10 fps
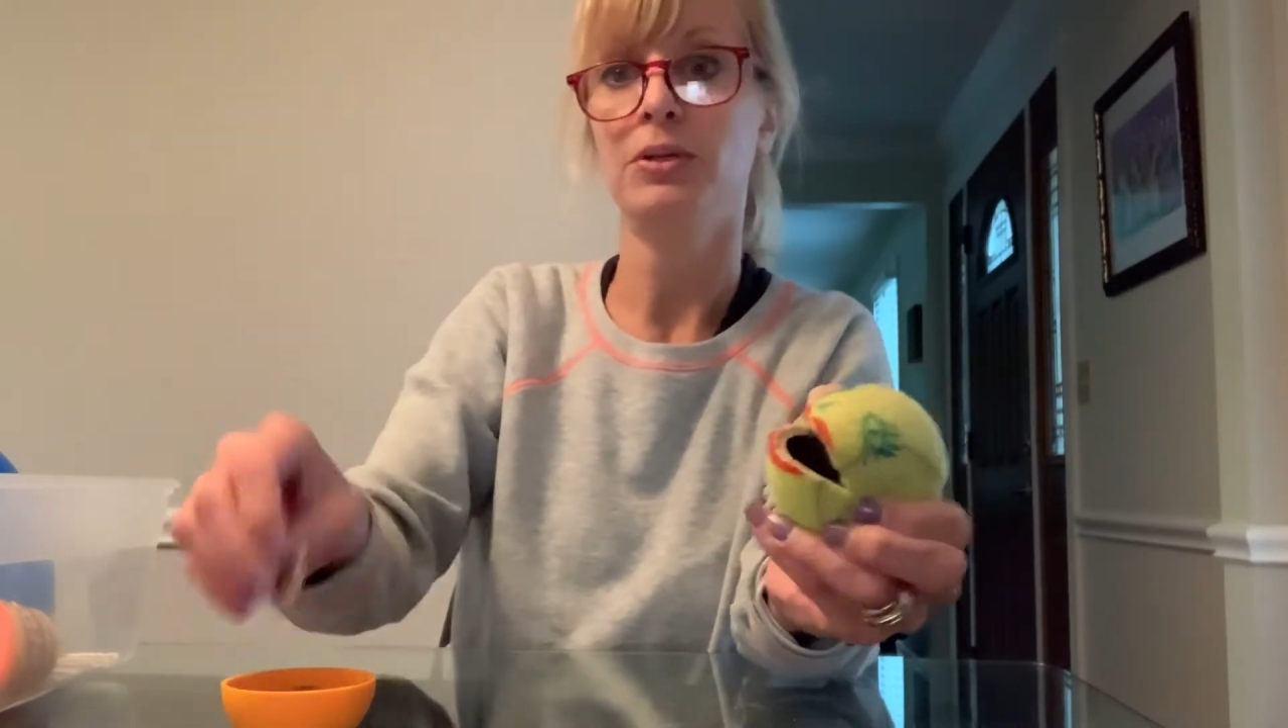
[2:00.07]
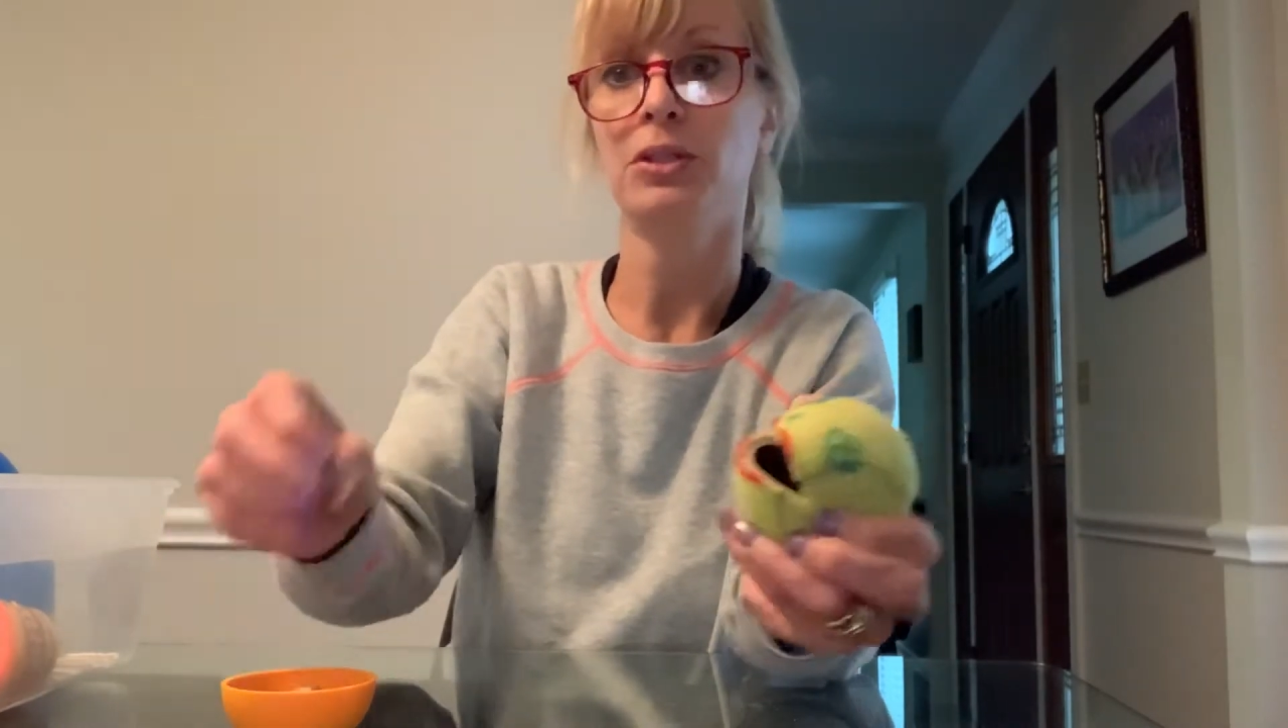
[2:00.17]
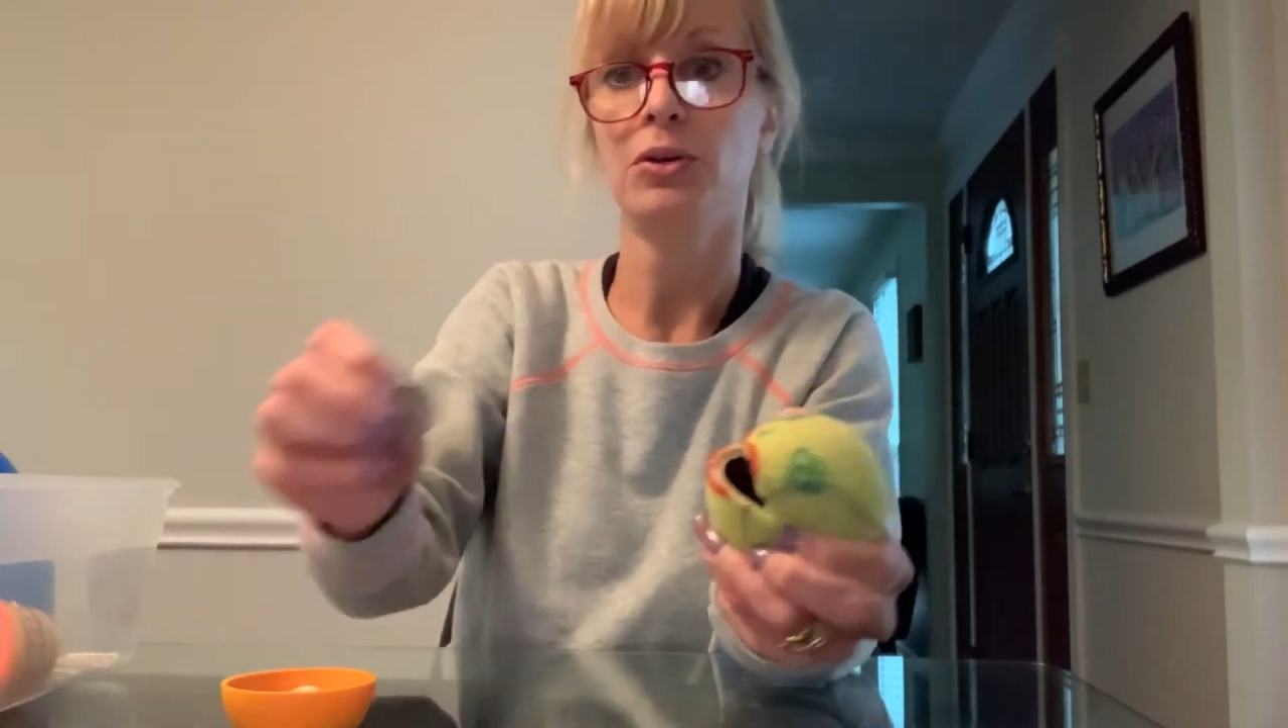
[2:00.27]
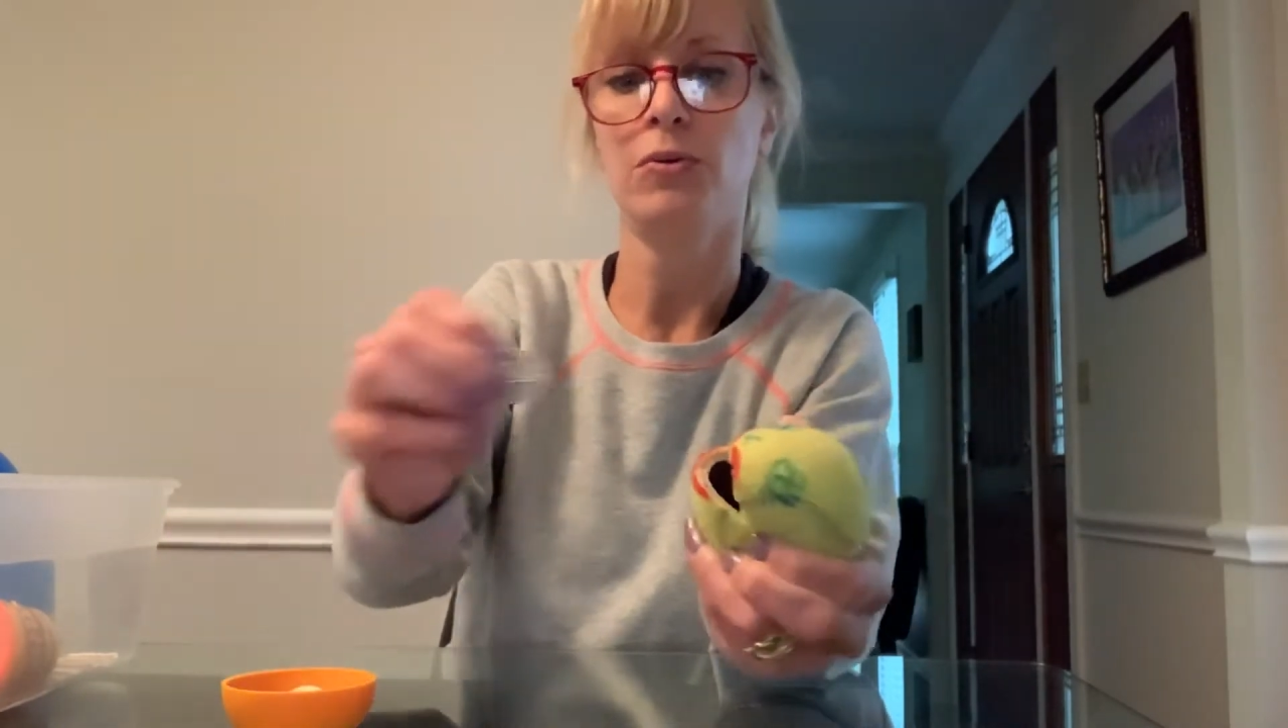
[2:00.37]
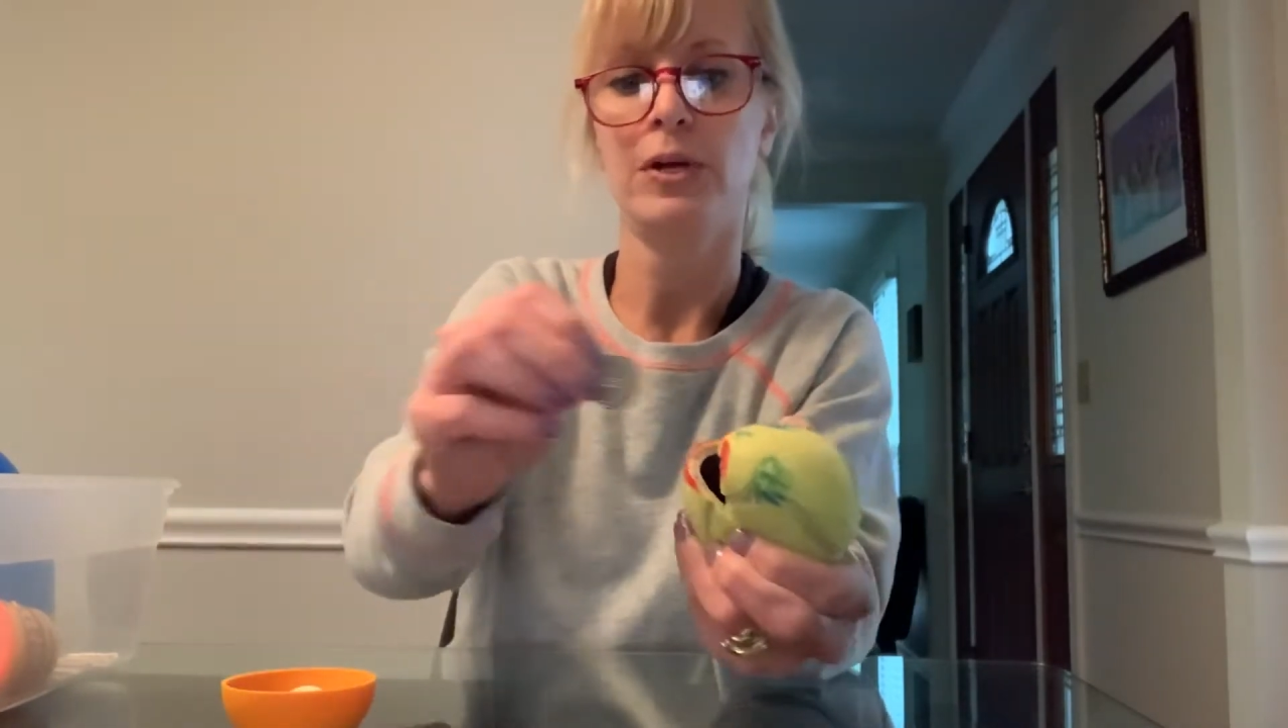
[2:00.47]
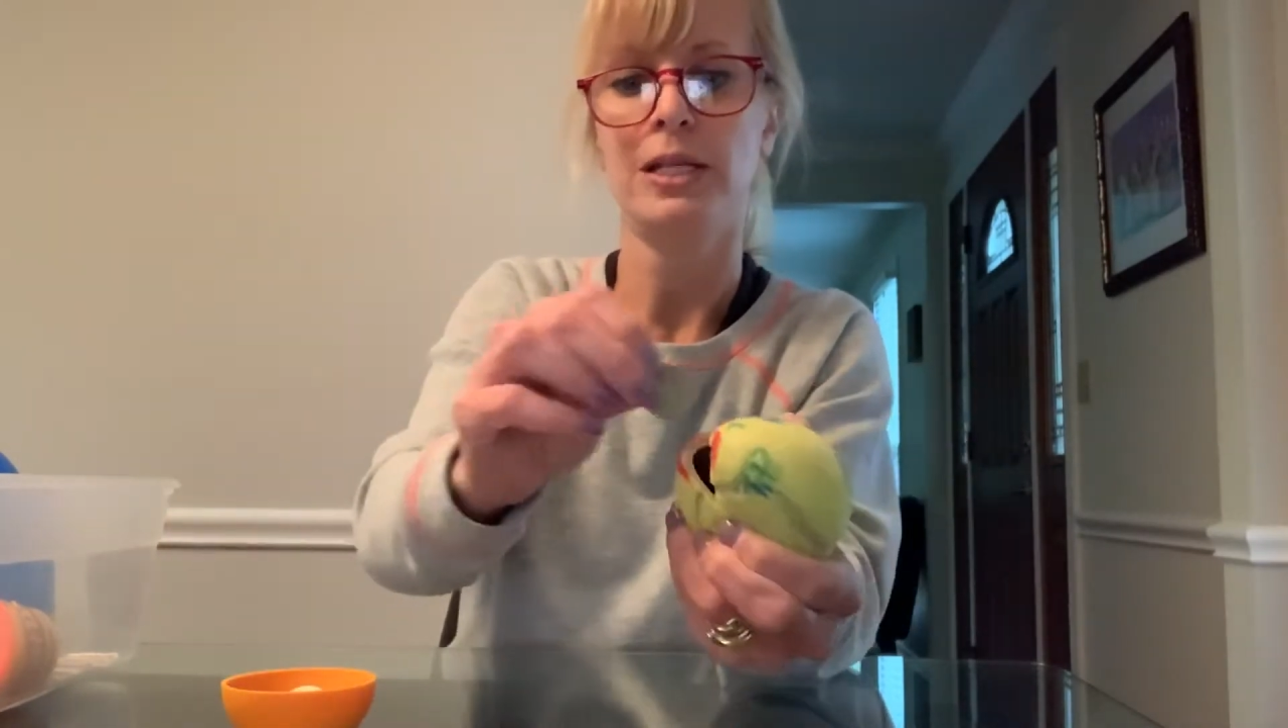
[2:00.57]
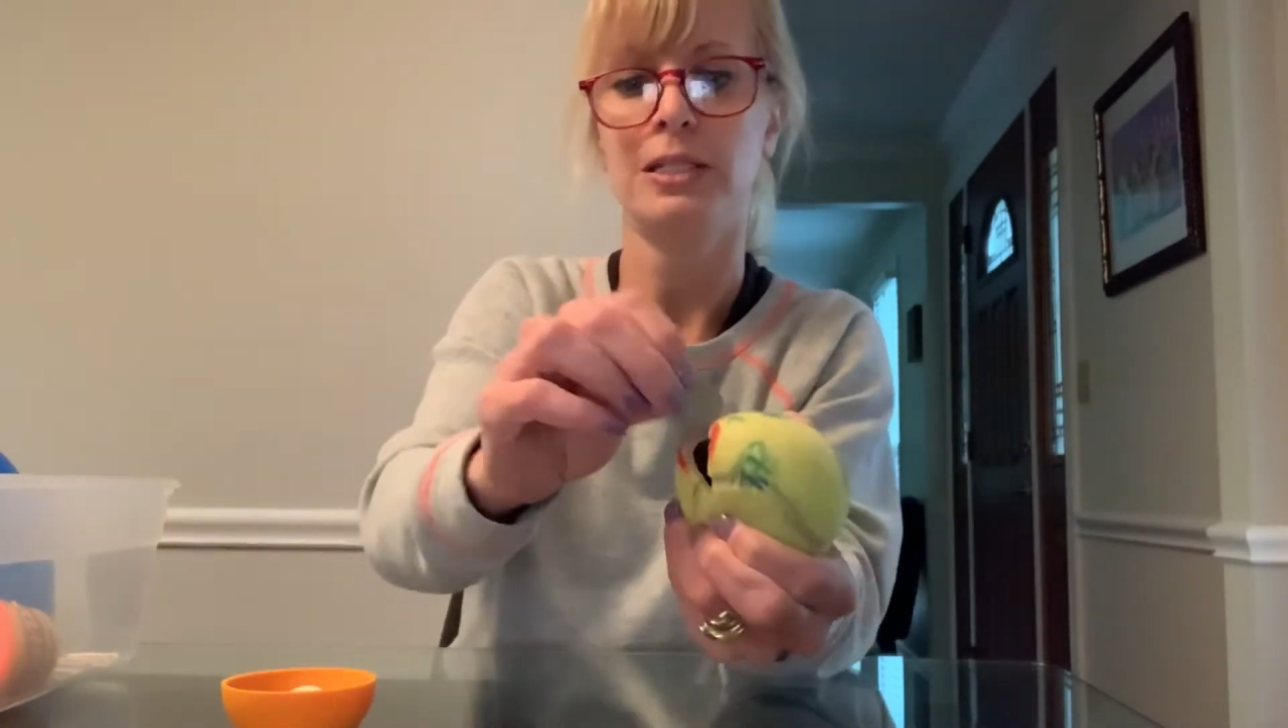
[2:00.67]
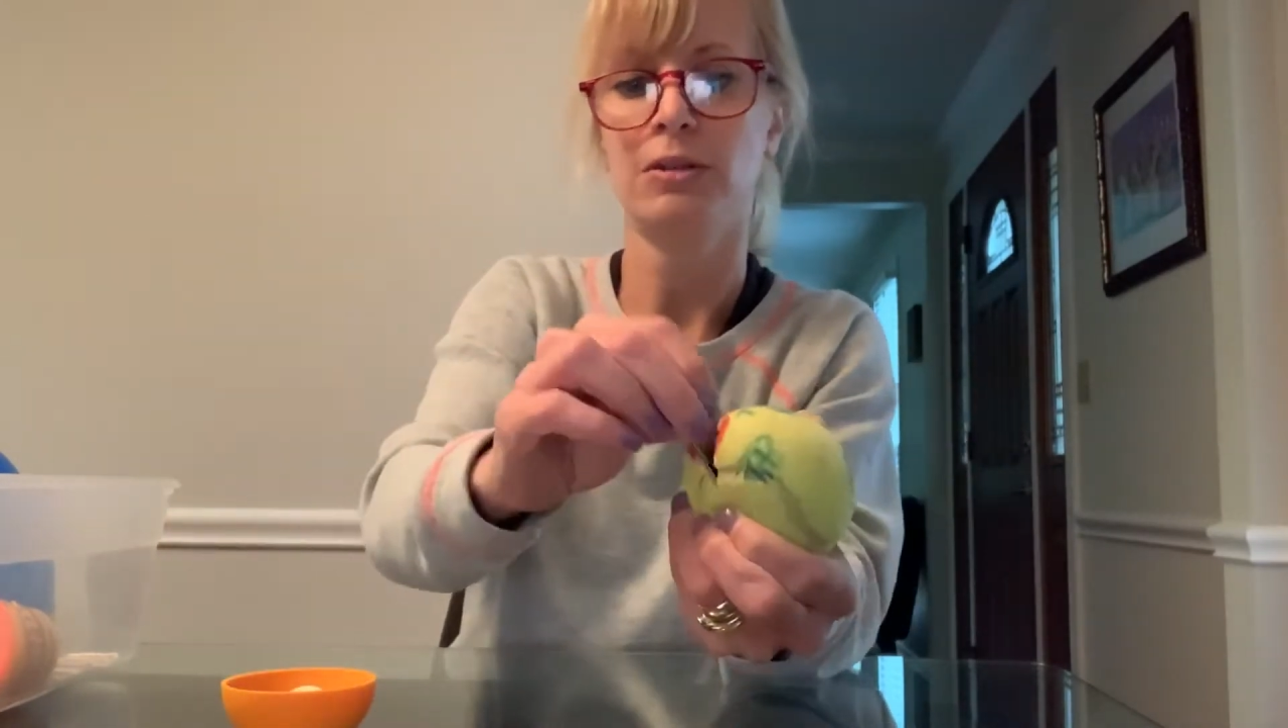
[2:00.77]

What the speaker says: the coins